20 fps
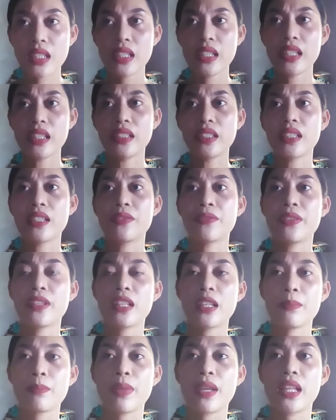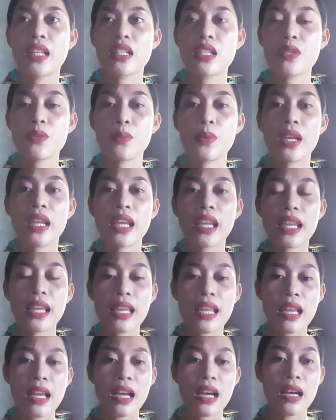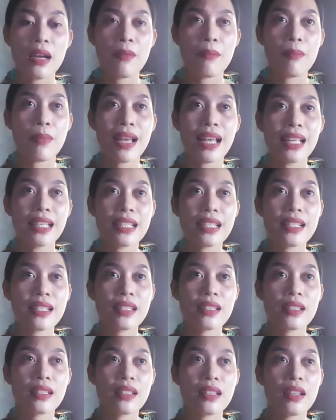Here in the Philippines, we must